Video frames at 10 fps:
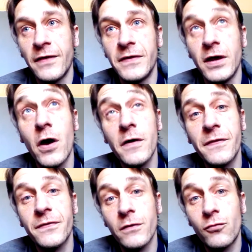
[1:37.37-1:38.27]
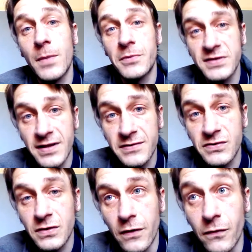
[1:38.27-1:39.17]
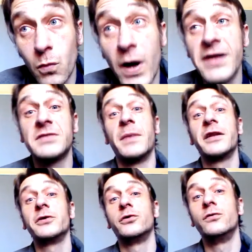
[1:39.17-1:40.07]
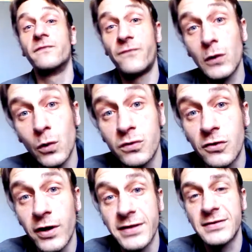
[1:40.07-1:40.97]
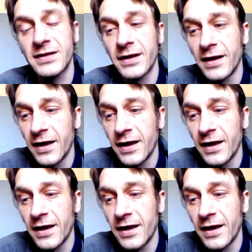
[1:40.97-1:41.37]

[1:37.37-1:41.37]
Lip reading: the Earth represents the wise man who follows Christ,